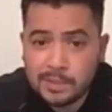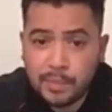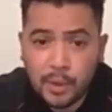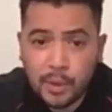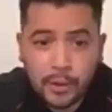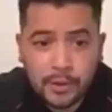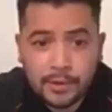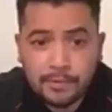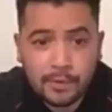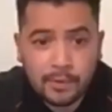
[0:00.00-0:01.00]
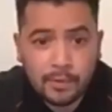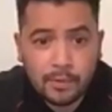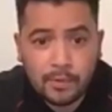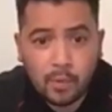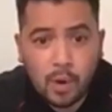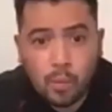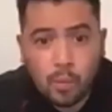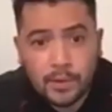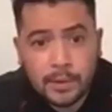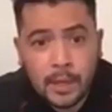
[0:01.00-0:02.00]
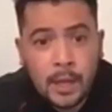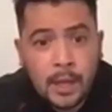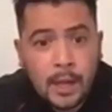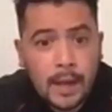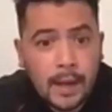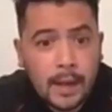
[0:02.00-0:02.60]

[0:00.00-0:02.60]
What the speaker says: all is pertinent for what we're doing.